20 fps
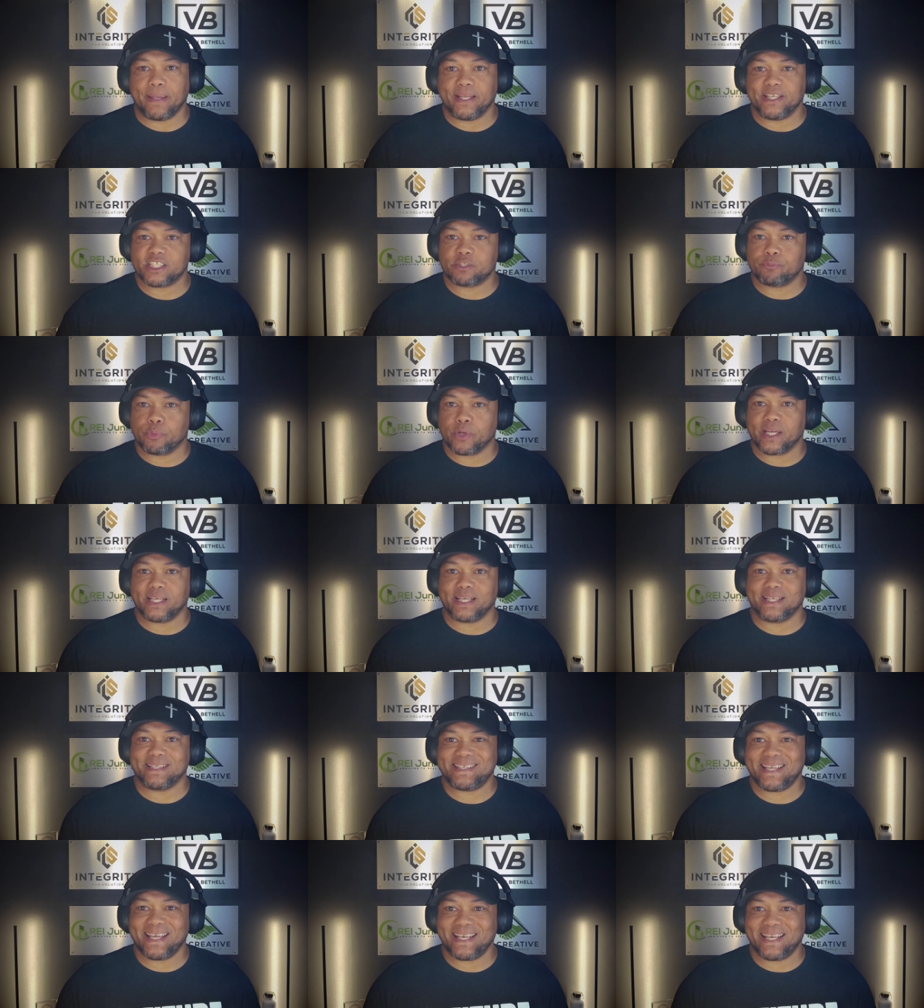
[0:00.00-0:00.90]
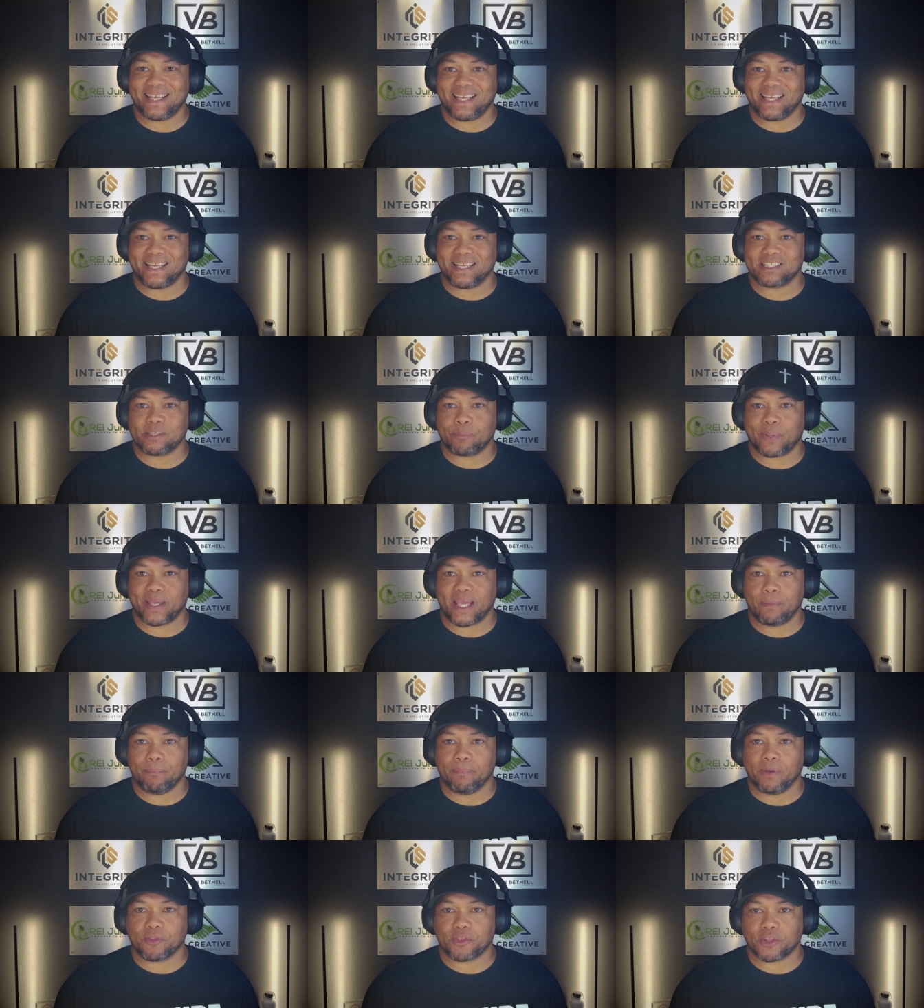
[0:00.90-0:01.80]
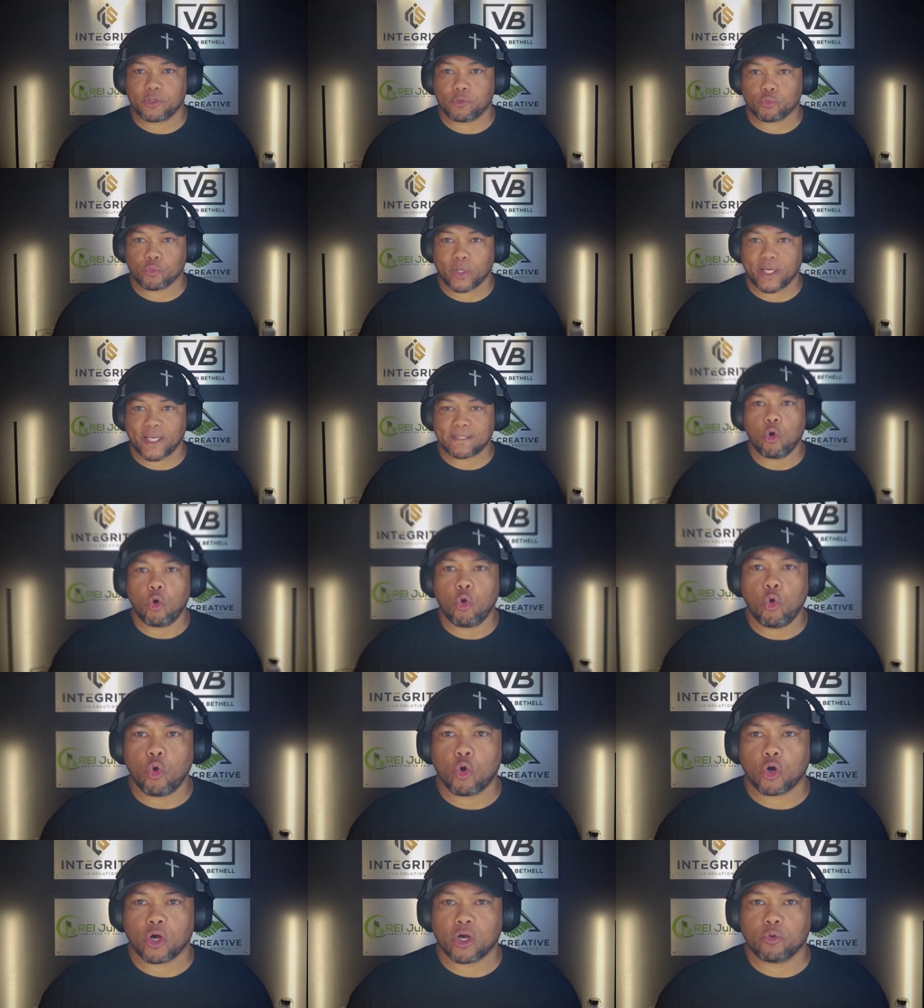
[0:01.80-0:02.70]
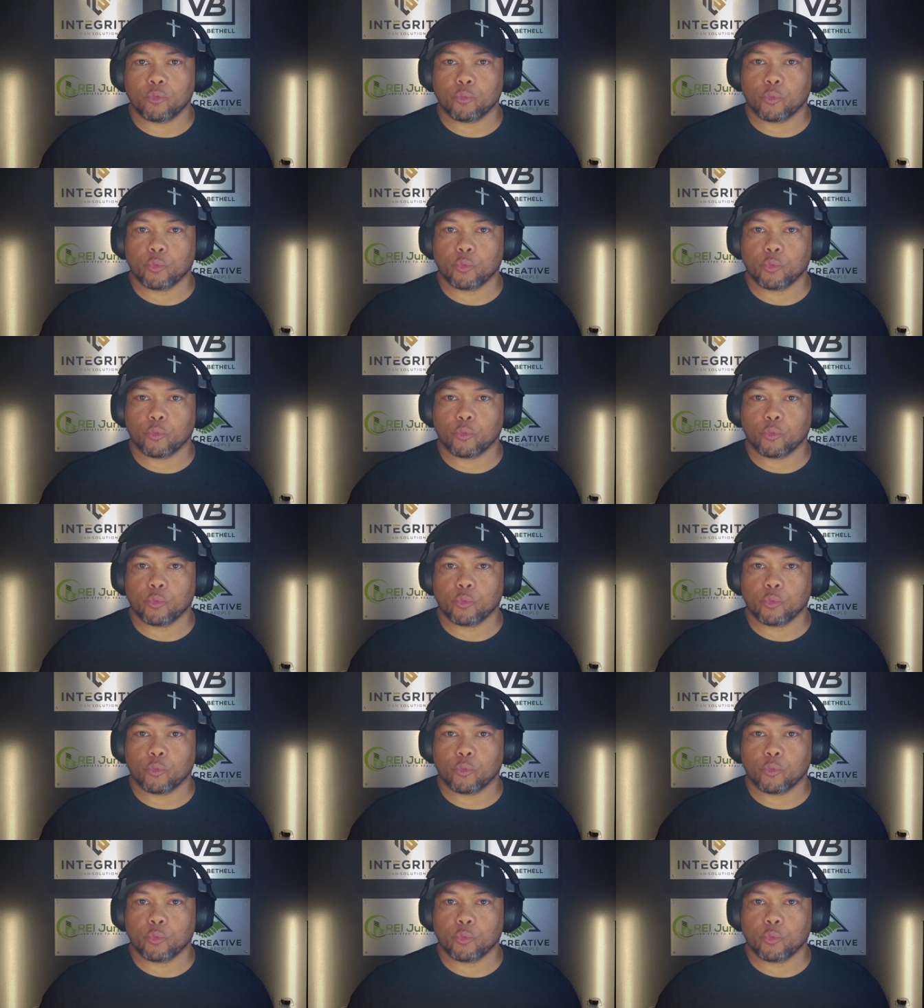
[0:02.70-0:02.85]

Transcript: and just bringing a tenant in to pay a monthly rent or